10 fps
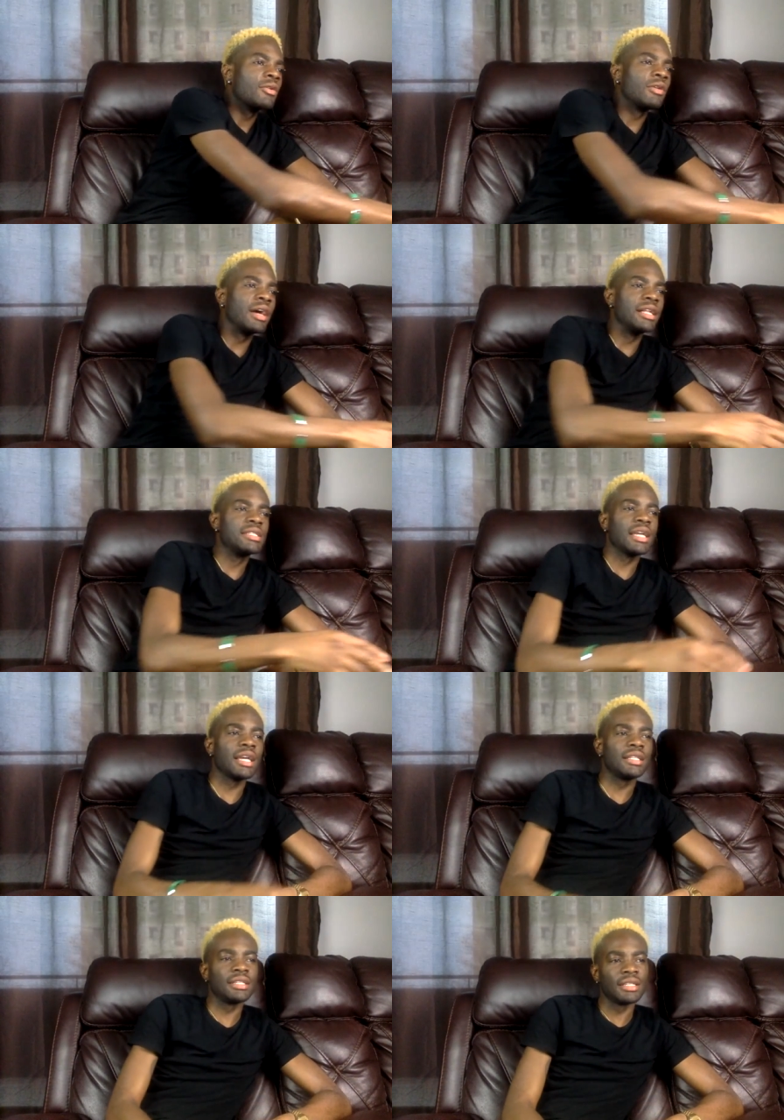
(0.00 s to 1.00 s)
What else I
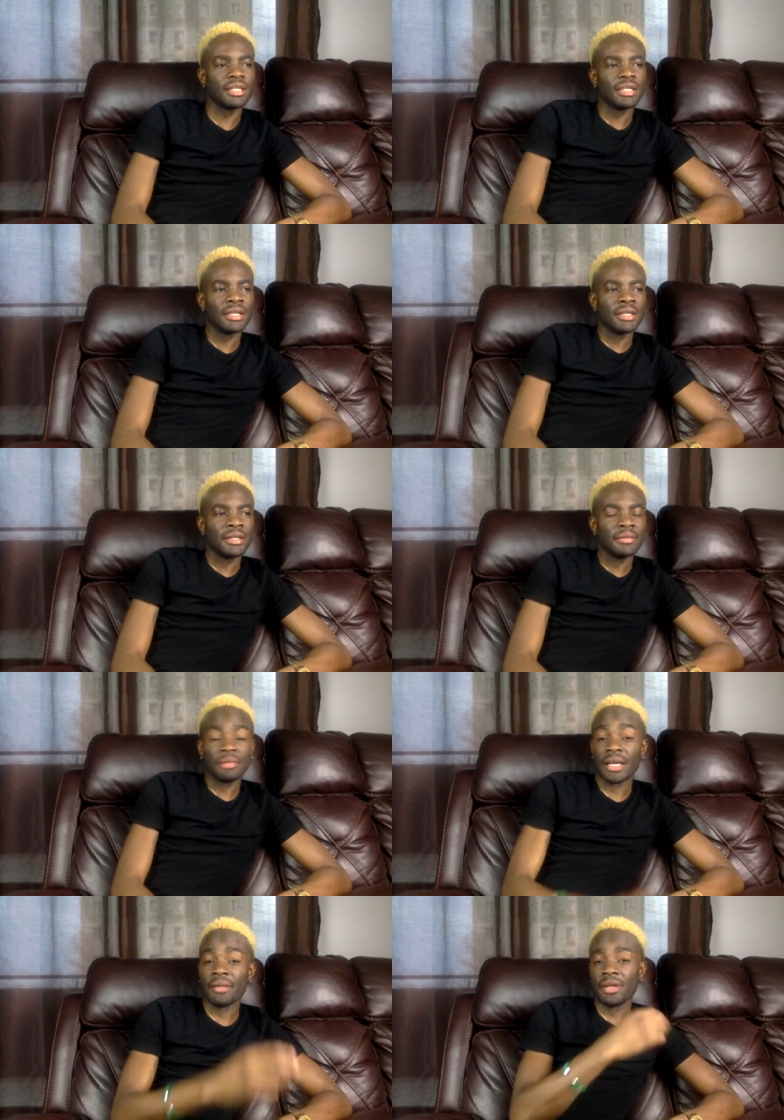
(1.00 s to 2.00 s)
get?
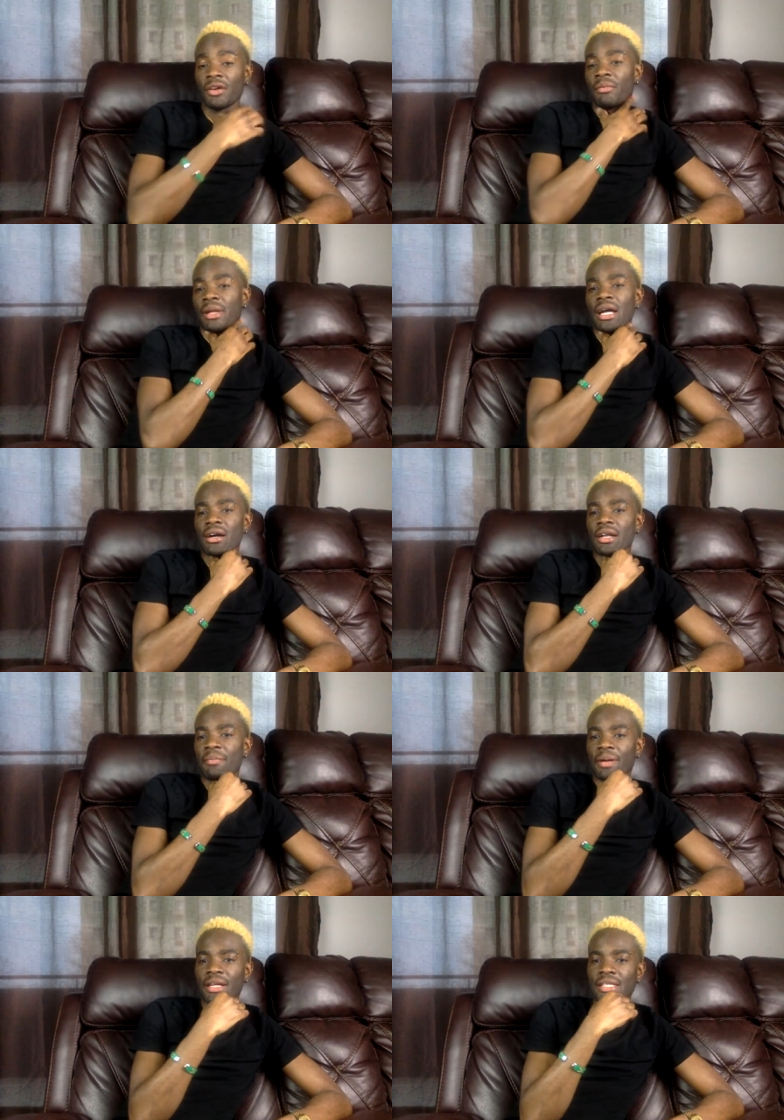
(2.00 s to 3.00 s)
Hey, me now, me now I gonna
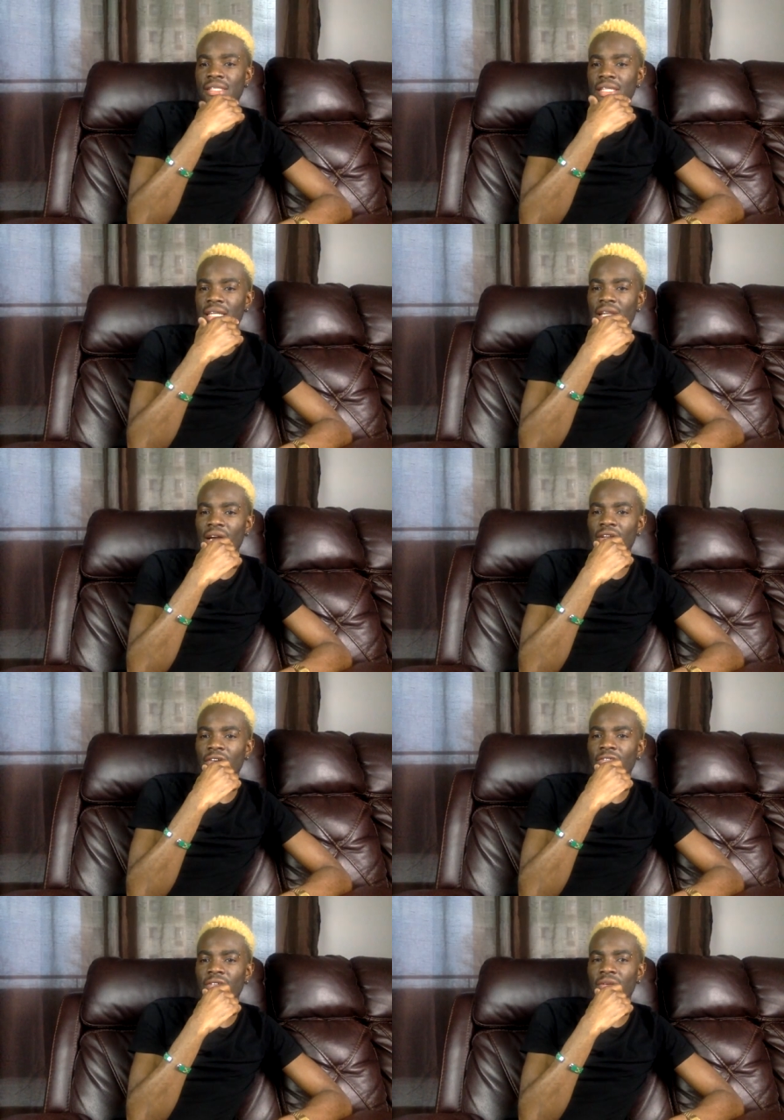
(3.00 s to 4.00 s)
find this thing long
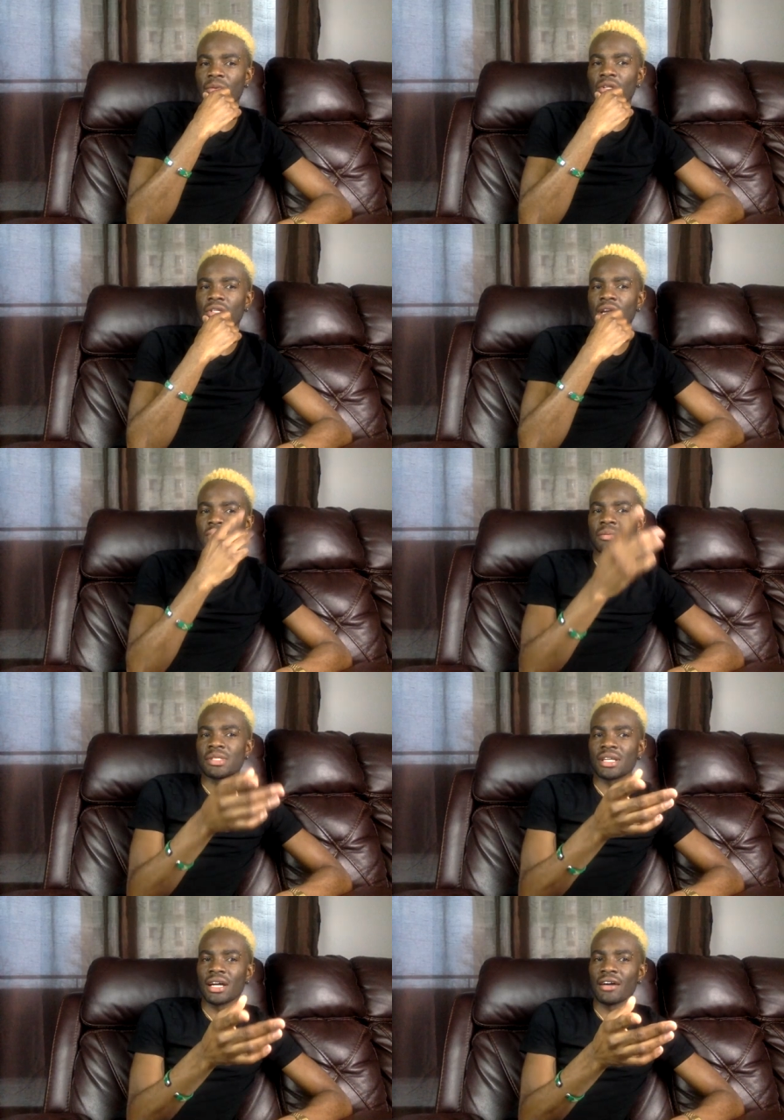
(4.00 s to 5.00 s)
enough, you know. But as I
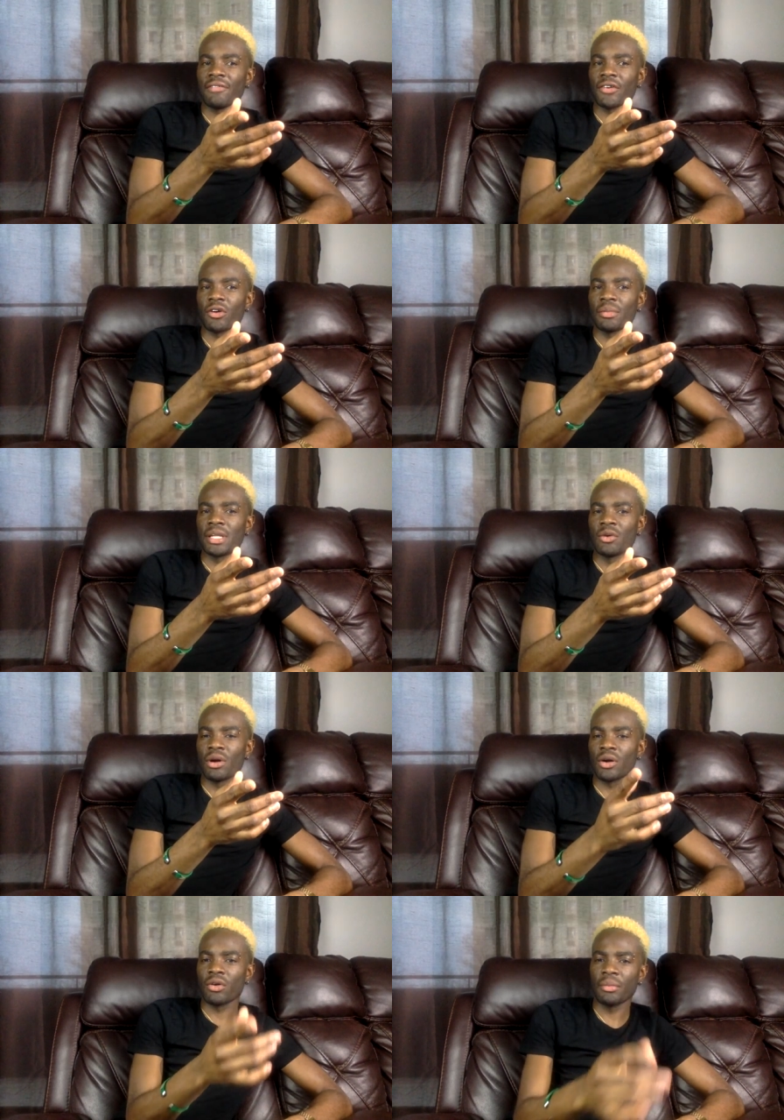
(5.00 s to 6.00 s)
say, half an hour, me do
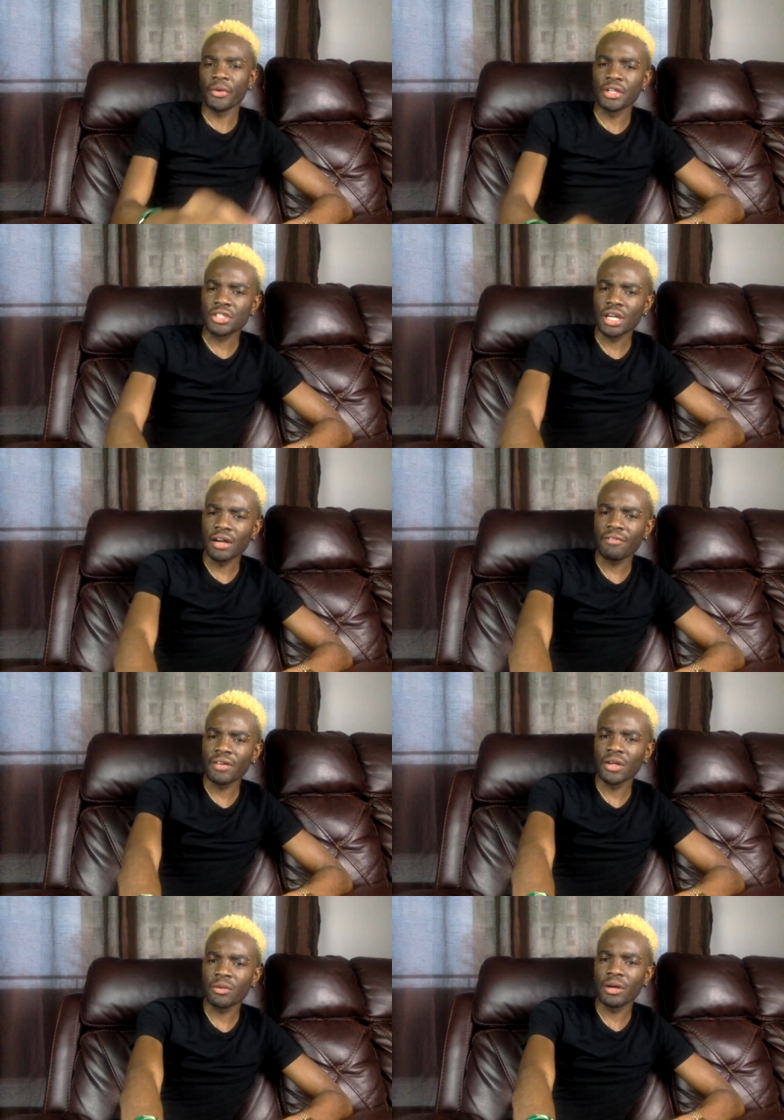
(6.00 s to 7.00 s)
want to go. I'm reach half
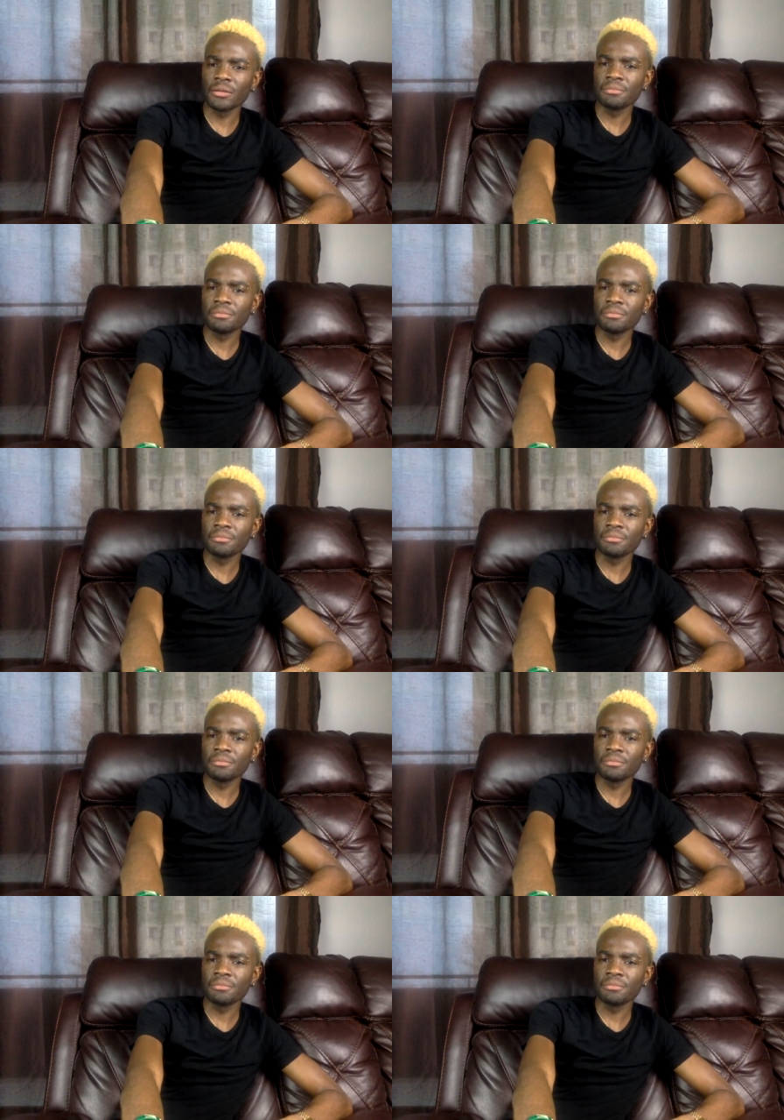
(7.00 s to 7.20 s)
an hour.